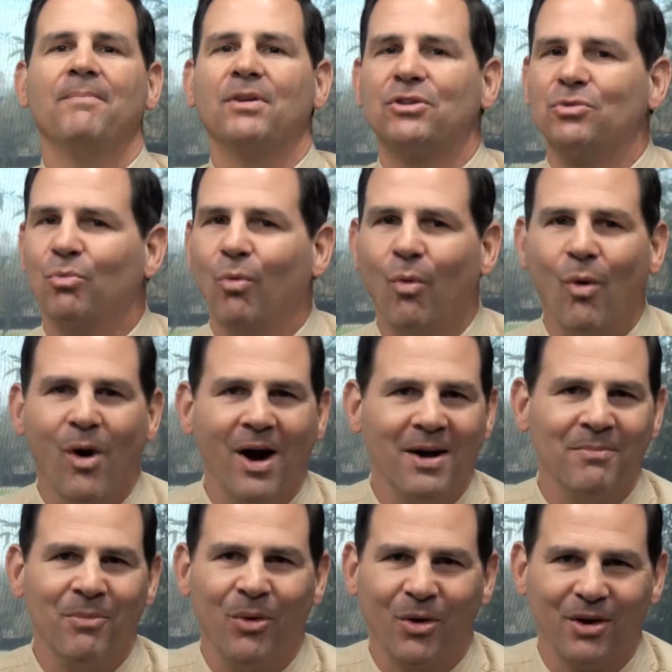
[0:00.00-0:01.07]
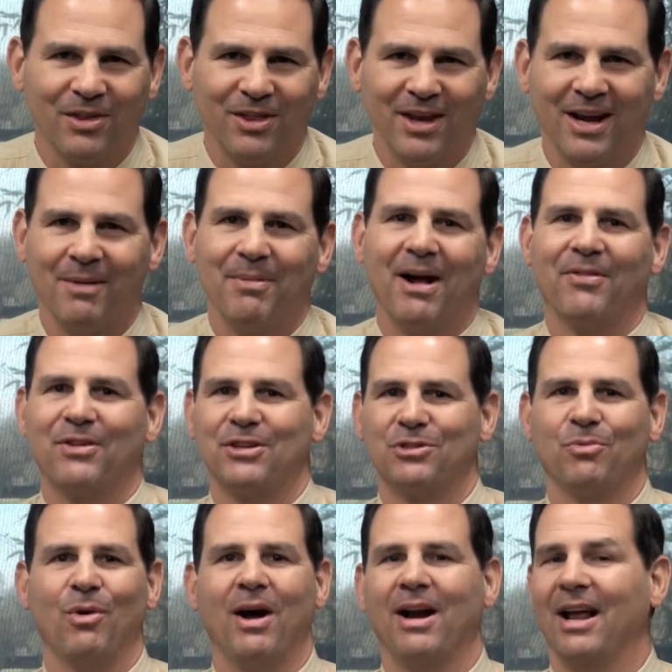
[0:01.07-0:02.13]
There's one more thing about this
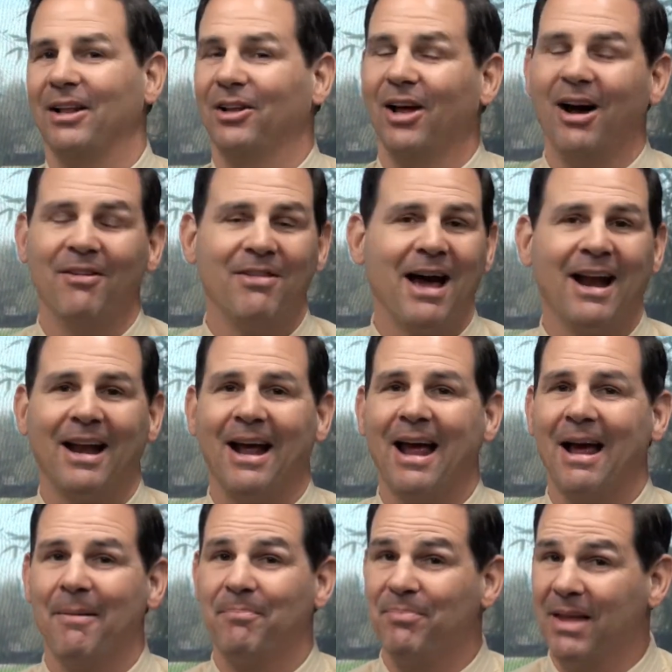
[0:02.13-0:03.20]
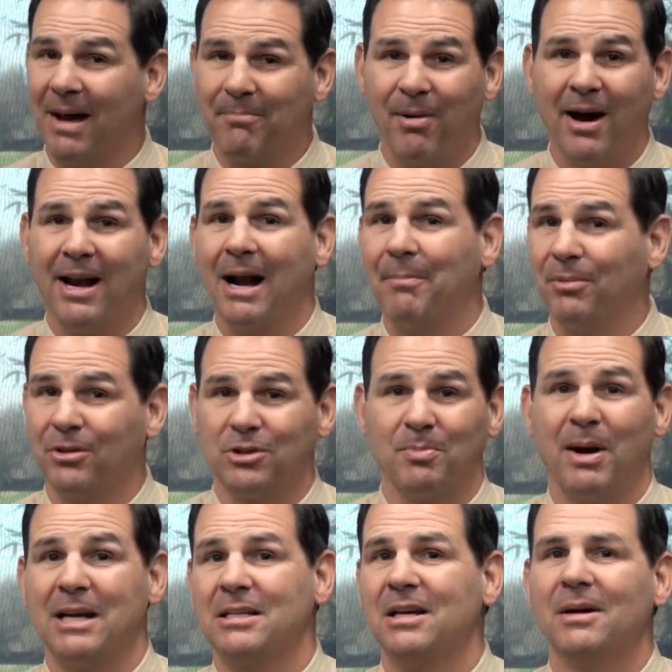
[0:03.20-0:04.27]
wine. I love that pineapple and
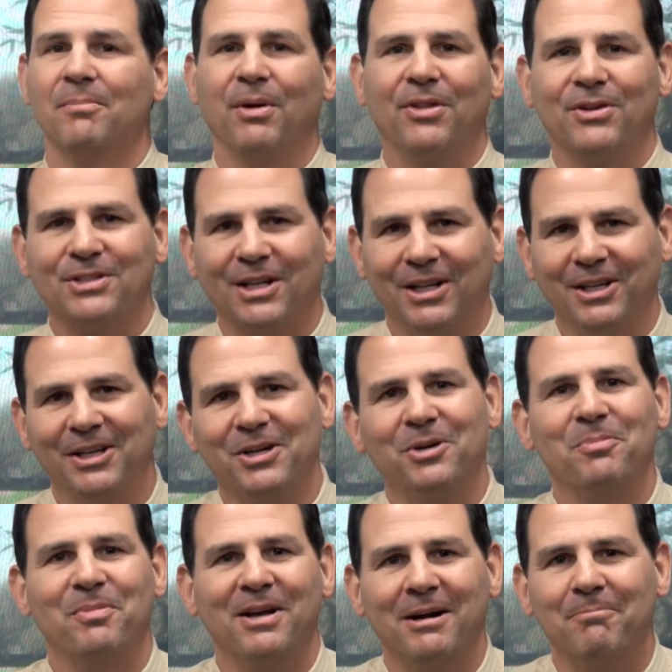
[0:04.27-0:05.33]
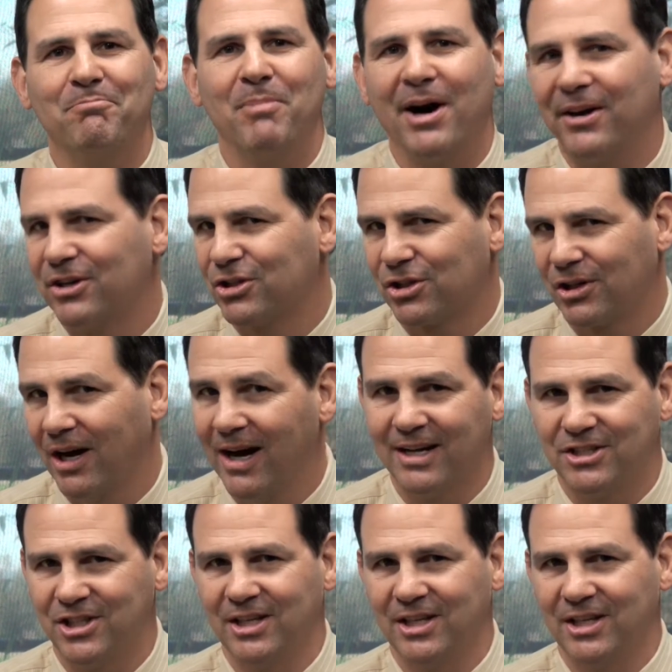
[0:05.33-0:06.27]
spice, but there's a little bit of butterscotch